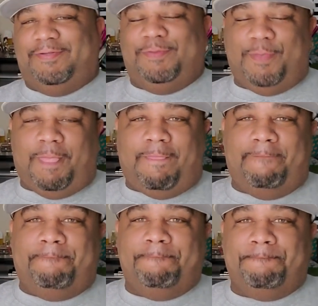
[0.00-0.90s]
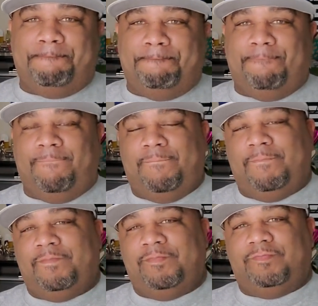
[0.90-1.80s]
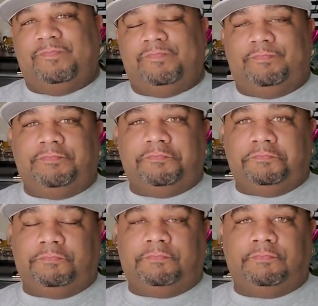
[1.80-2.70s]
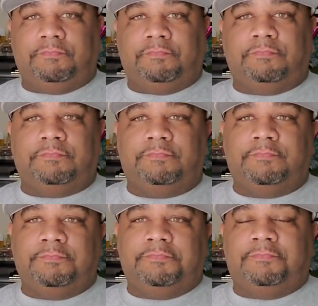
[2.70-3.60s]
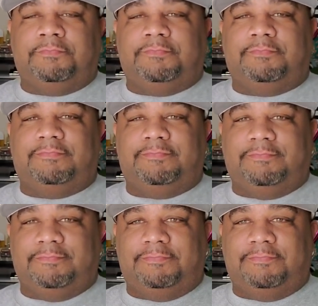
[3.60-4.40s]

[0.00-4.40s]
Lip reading: The person shown says nothing.